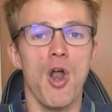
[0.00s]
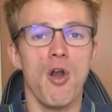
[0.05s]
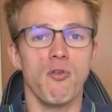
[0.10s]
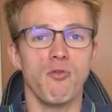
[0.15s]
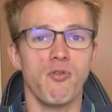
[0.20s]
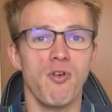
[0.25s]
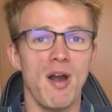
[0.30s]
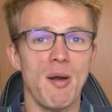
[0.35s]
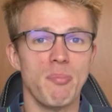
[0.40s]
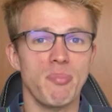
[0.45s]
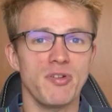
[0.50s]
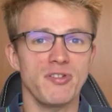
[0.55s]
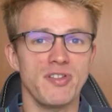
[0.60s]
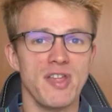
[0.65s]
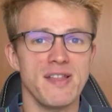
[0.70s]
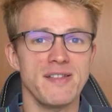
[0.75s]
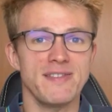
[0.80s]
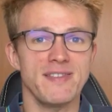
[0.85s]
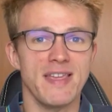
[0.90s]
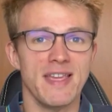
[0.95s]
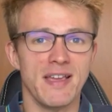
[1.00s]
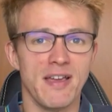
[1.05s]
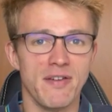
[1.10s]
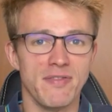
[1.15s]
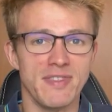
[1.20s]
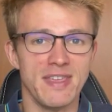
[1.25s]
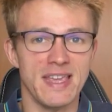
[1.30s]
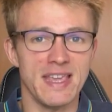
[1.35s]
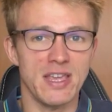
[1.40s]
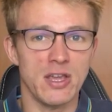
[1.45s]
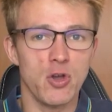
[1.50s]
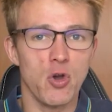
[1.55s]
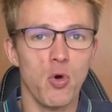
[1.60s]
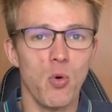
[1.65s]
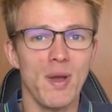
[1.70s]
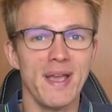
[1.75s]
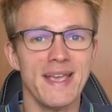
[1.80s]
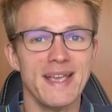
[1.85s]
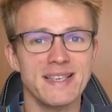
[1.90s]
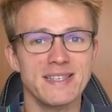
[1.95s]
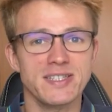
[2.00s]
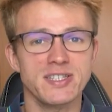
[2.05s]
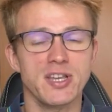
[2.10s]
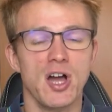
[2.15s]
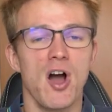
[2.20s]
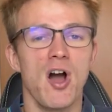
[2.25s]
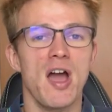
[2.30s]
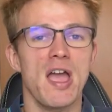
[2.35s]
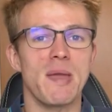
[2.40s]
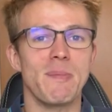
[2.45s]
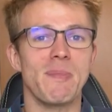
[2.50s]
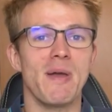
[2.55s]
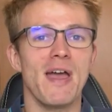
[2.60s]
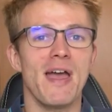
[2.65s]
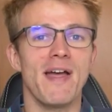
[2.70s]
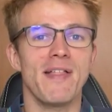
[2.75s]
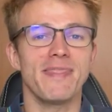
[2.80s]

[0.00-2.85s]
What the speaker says: representing the quickest time